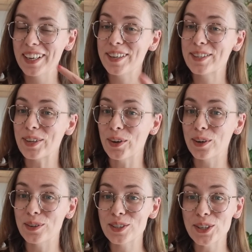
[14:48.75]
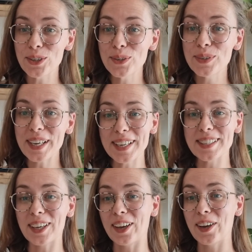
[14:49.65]
So 2 years
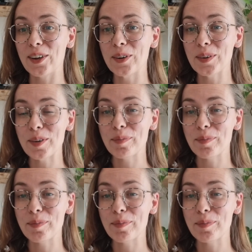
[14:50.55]
ago,